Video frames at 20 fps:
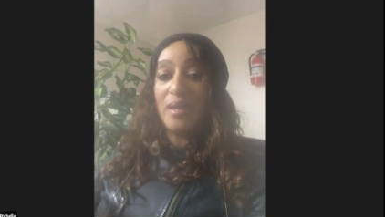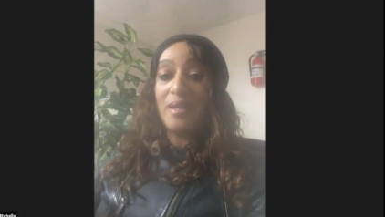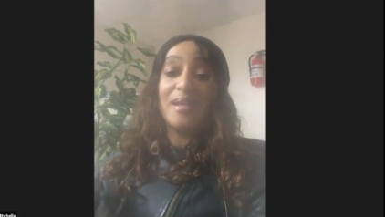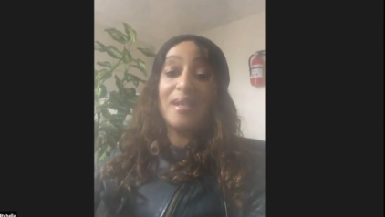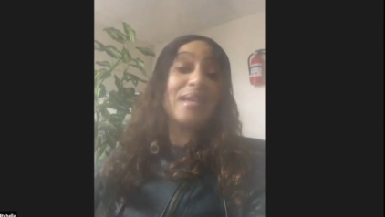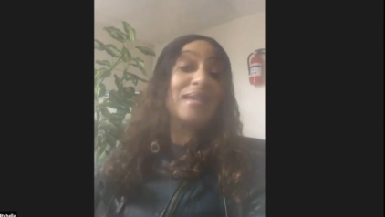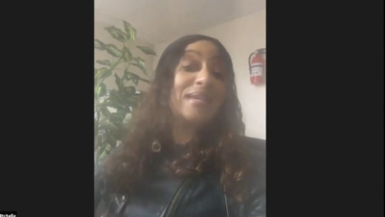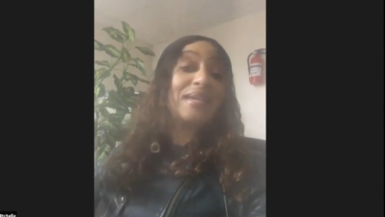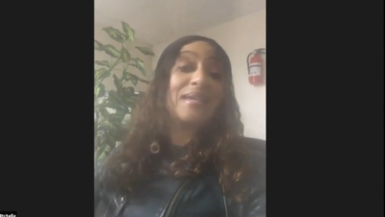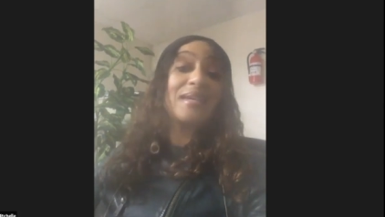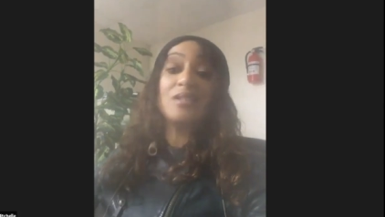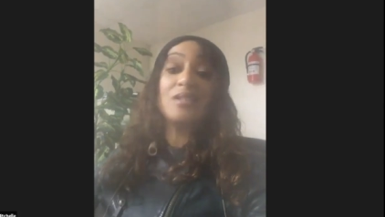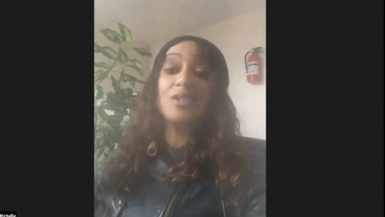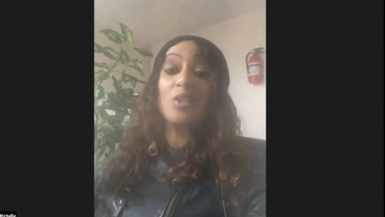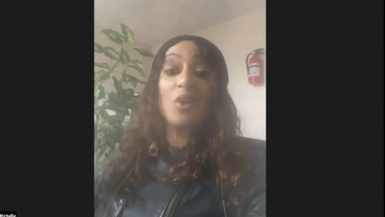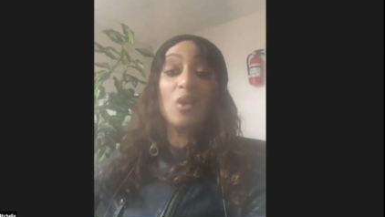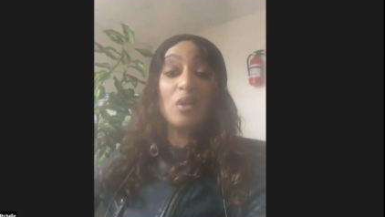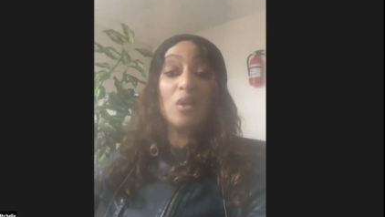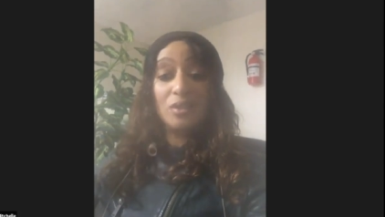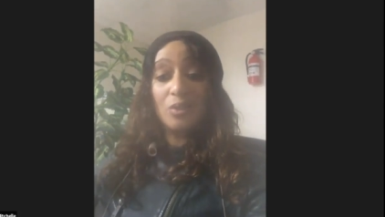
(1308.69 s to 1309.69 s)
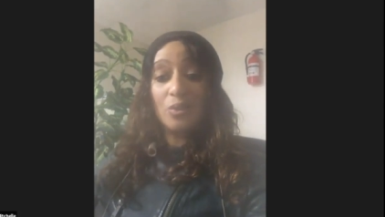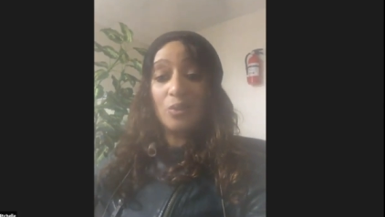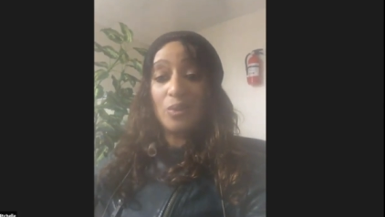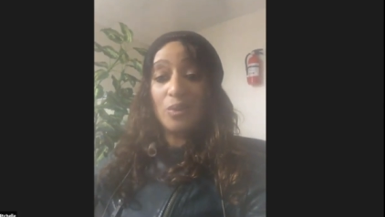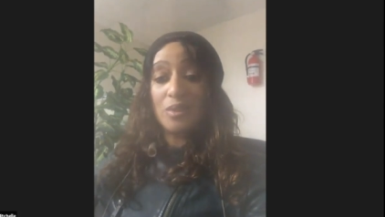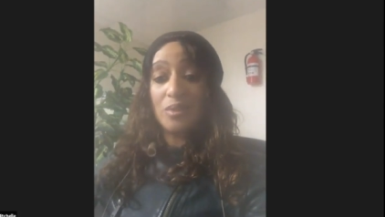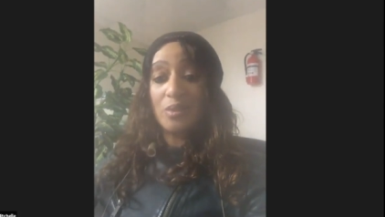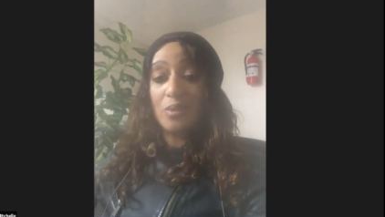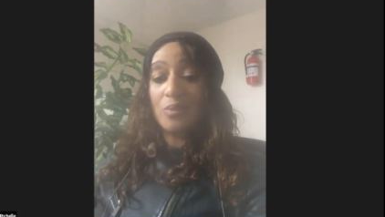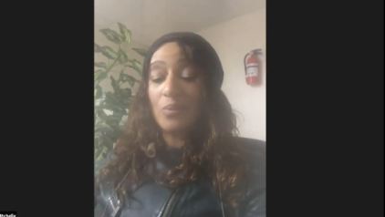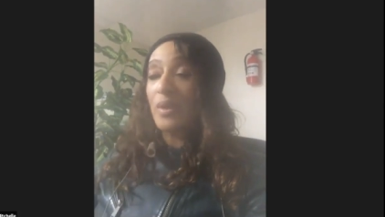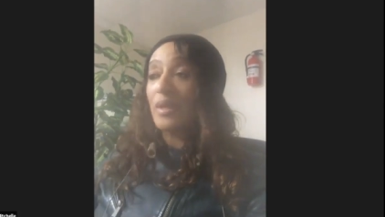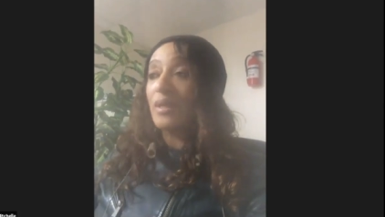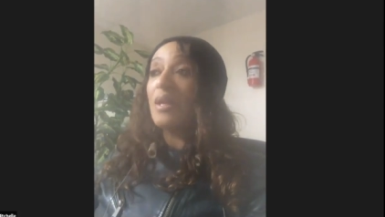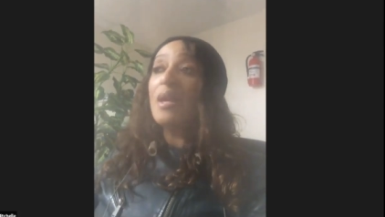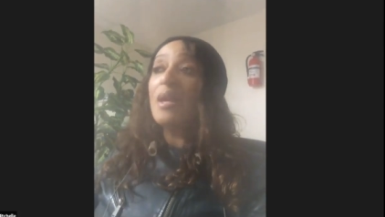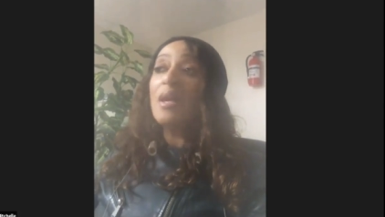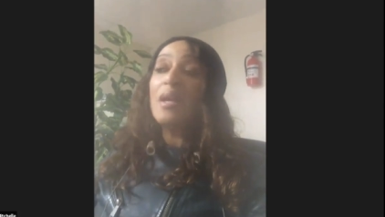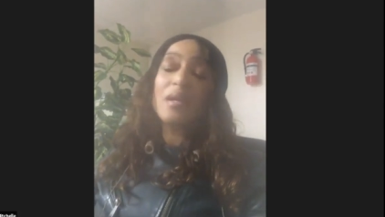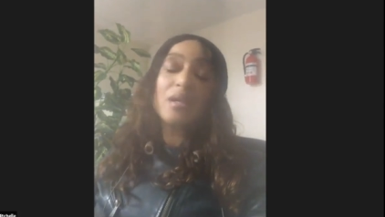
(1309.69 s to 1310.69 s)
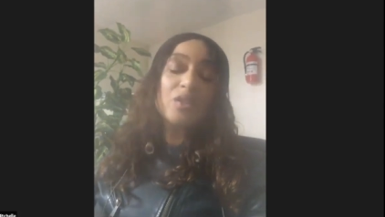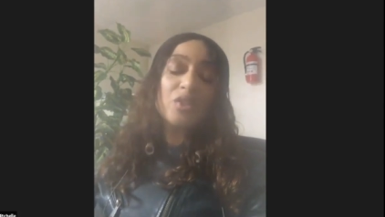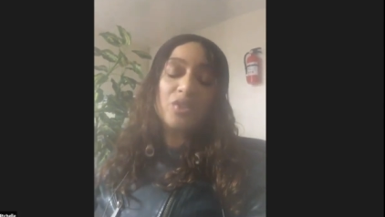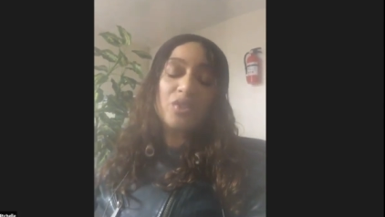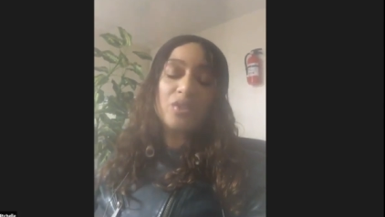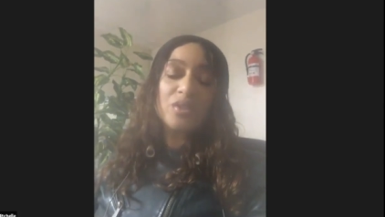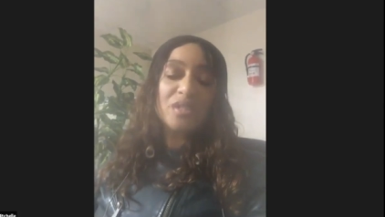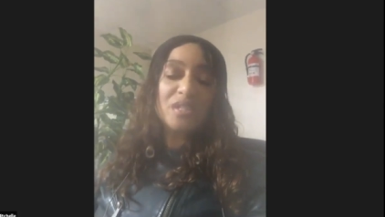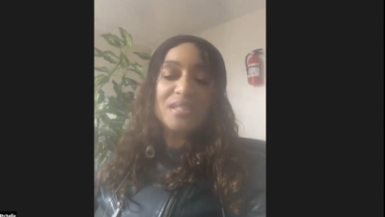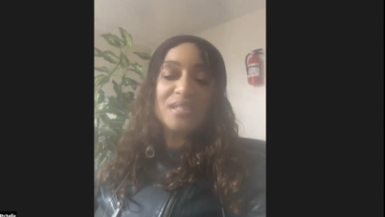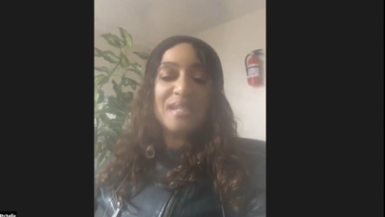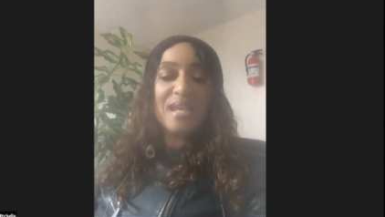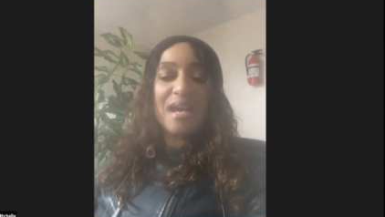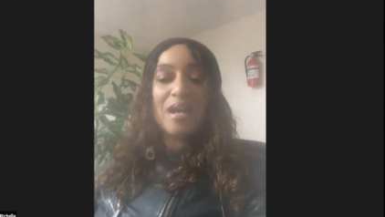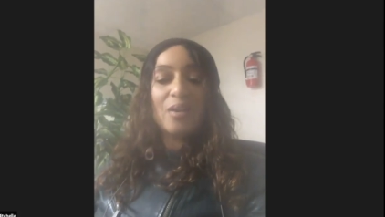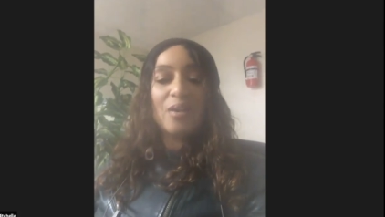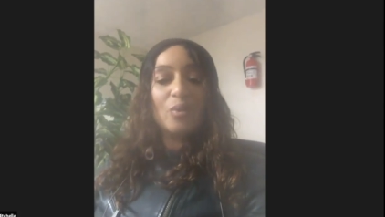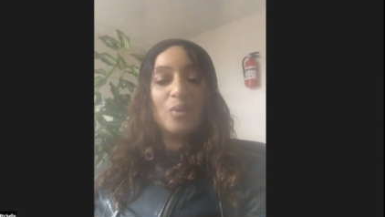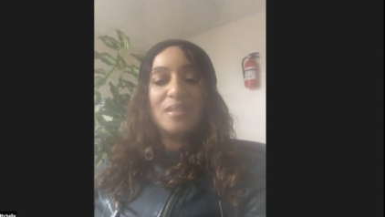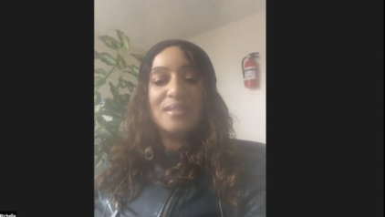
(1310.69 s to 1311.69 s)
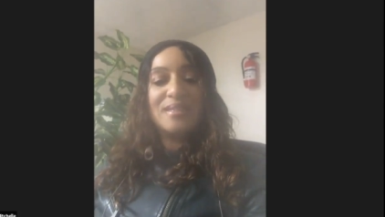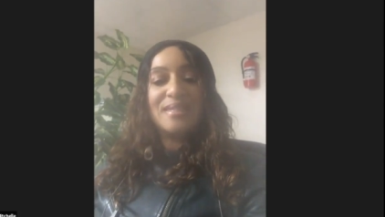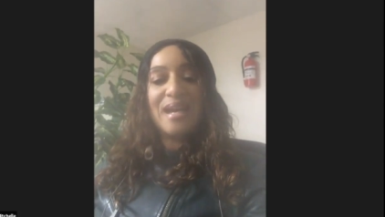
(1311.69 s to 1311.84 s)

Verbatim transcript: and they can't talk to you a certain way because you're just not going to